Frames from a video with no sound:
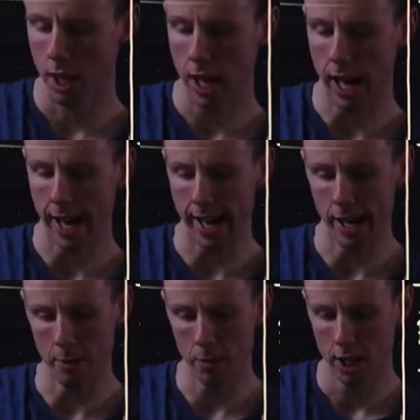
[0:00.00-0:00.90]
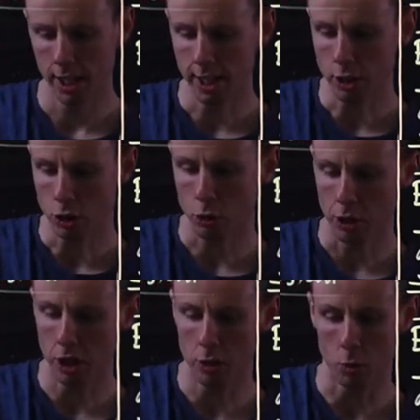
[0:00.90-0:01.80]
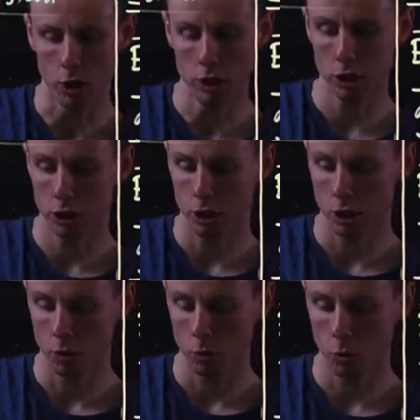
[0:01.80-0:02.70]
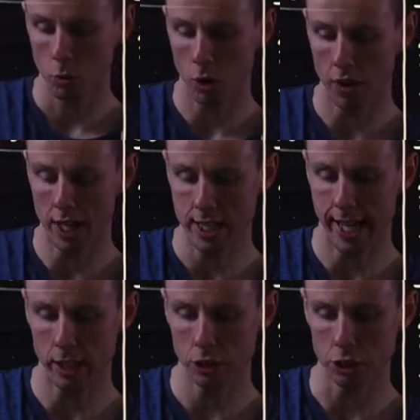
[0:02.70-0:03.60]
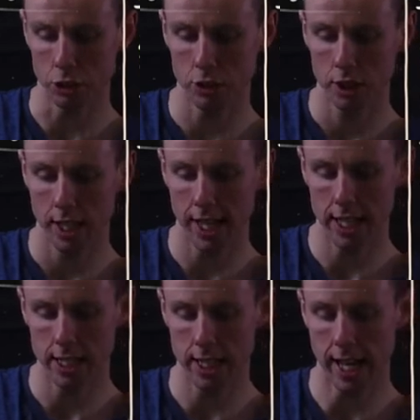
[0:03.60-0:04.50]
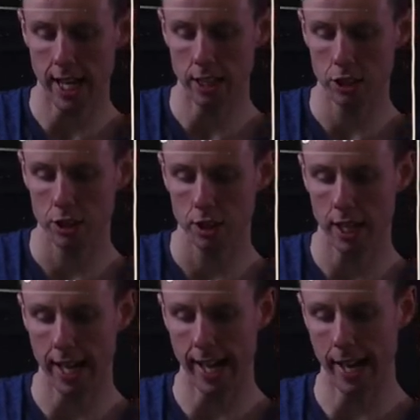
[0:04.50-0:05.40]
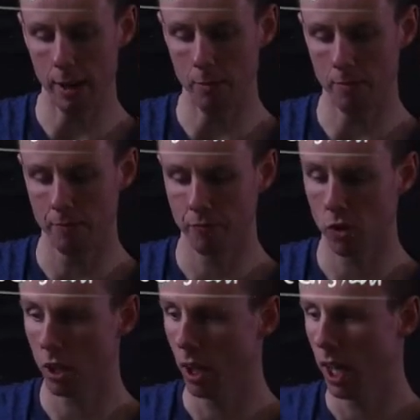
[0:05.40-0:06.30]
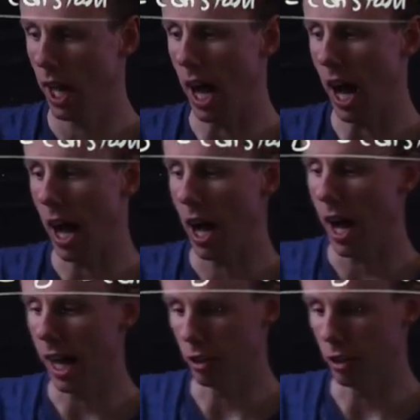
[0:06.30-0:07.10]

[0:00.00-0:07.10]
So in other words, what that tells you is that and